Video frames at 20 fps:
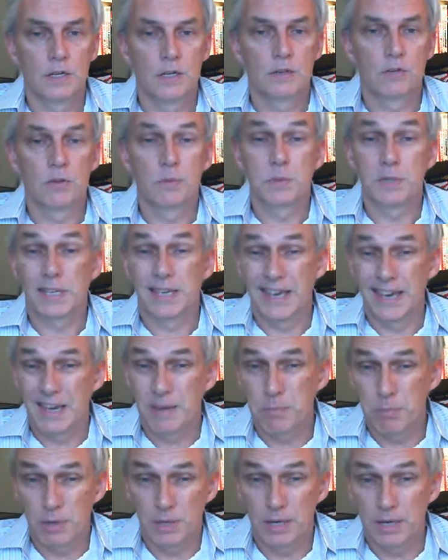in terms of
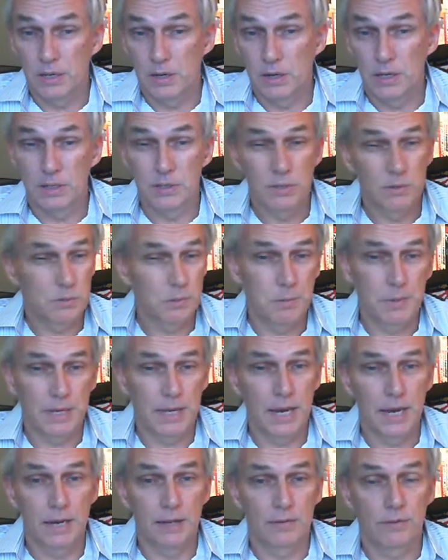gameplay, not in terms of
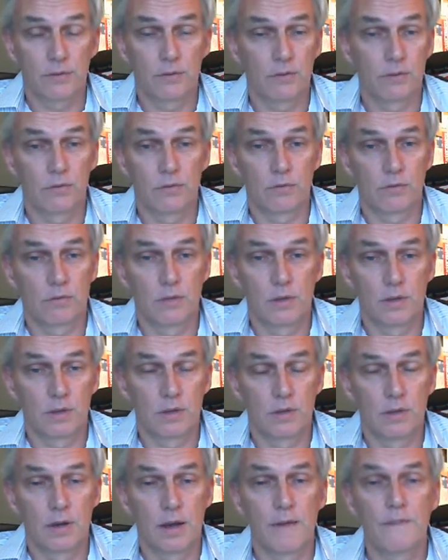mechanics, because
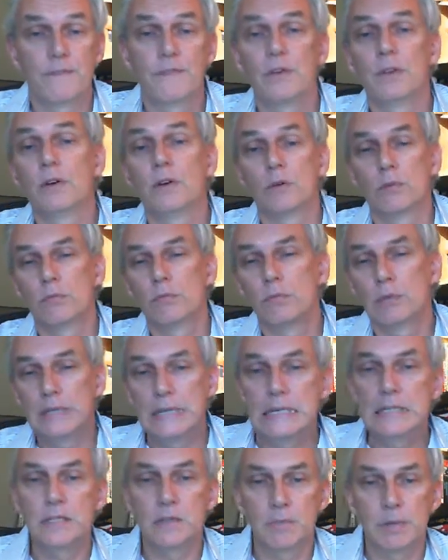I feel
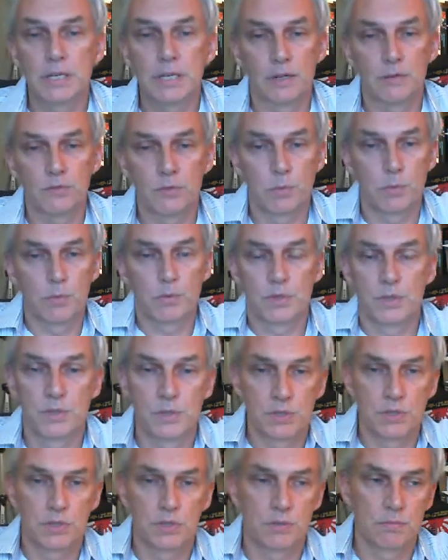reasonably comfortable with the
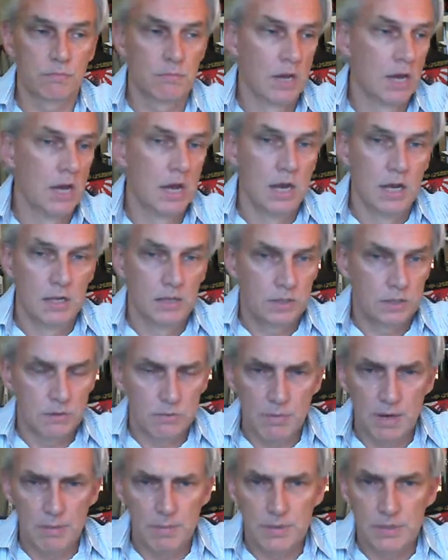system.
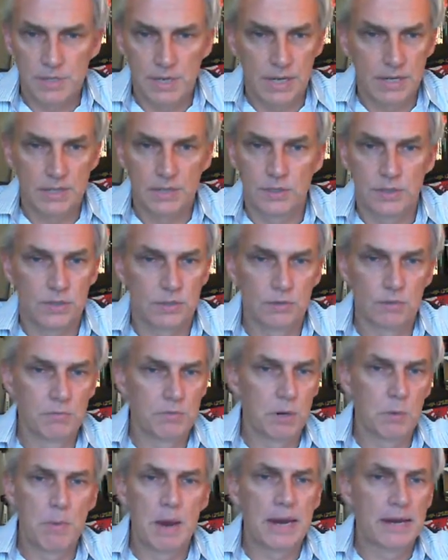Still made mistakes and still
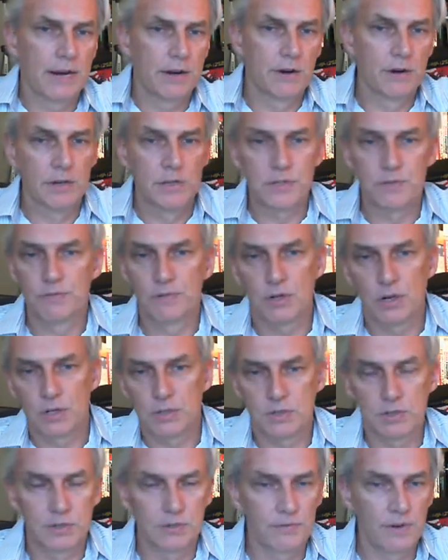you know made errors and
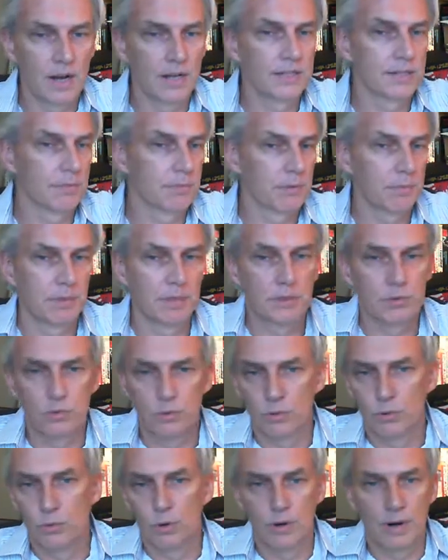forgot to divide something by
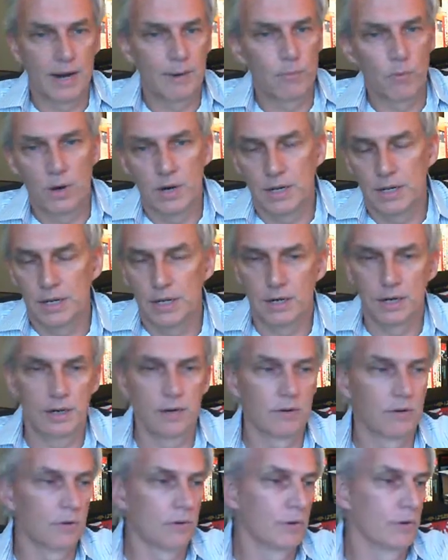two or add one
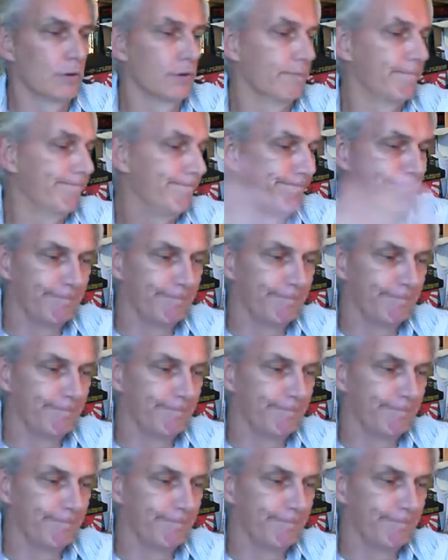here or